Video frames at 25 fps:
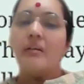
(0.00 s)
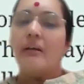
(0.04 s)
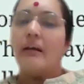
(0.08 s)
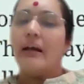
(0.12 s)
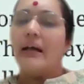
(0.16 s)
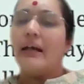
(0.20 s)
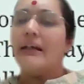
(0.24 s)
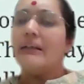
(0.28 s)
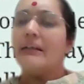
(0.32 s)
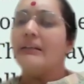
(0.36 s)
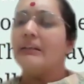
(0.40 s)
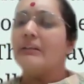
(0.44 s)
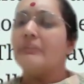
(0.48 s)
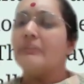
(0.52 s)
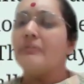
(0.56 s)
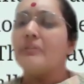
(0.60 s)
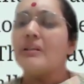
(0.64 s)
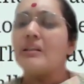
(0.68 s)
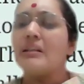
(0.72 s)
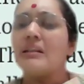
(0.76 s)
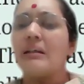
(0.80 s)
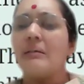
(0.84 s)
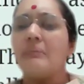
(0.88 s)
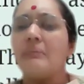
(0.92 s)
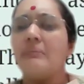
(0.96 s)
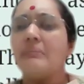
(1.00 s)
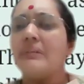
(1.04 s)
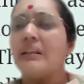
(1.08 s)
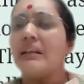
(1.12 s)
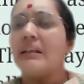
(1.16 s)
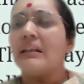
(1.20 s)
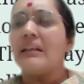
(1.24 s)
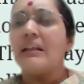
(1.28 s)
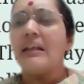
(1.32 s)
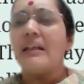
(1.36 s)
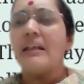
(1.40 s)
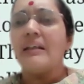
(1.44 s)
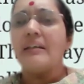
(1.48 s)
And it was
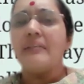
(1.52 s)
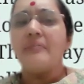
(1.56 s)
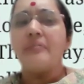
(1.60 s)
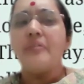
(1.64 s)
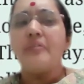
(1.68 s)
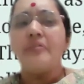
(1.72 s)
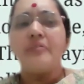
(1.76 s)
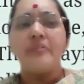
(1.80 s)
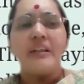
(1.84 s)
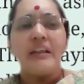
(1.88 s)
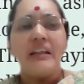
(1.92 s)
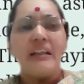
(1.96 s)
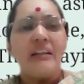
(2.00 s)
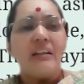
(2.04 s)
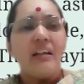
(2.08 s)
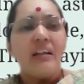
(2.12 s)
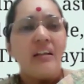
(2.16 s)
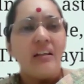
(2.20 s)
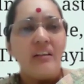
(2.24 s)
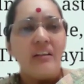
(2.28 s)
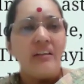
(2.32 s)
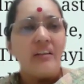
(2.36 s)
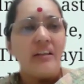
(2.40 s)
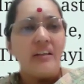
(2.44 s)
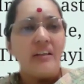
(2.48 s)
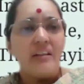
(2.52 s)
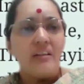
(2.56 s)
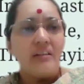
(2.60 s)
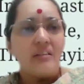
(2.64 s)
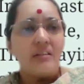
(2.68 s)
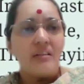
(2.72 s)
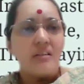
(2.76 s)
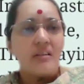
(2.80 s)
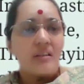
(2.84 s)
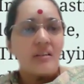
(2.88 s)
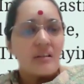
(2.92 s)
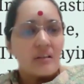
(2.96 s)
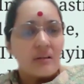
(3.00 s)
something like 1500
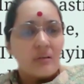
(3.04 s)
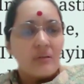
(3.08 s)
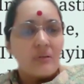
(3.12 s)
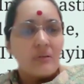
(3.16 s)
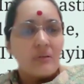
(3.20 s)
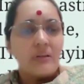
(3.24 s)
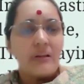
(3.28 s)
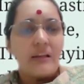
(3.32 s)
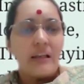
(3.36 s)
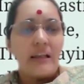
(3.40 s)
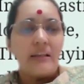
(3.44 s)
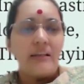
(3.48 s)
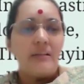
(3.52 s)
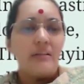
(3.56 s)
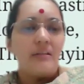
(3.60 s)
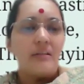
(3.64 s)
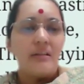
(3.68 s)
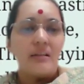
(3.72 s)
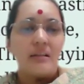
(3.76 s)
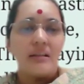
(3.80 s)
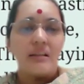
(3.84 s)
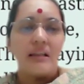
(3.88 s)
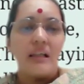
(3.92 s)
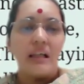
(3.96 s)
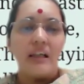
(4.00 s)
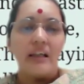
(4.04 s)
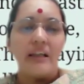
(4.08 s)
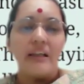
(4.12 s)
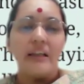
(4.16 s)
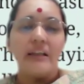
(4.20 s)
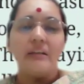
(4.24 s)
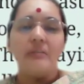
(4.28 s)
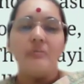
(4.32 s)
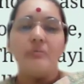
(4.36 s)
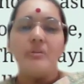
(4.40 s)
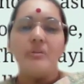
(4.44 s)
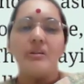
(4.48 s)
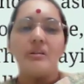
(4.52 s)
years ago that this
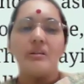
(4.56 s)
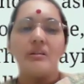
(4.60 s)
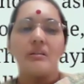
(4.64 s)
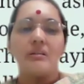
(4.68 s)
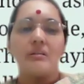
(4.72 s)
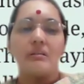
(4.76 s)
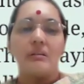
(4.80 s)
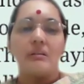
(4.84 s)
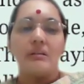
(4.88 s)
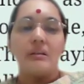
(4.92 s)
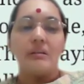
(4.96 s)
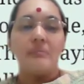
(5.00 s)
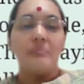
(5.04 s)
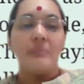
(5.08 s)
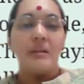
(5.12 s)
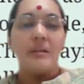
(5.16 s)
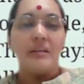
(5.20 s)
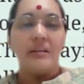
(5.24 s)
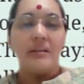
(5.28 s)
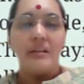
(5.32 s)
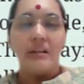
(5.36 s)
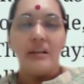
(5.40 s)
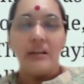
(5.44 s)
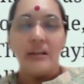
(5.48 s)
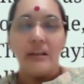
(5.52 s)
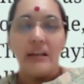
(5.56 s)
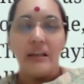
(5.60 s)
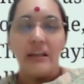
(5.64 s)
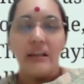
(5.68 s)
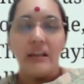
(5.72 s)
line was the Madhya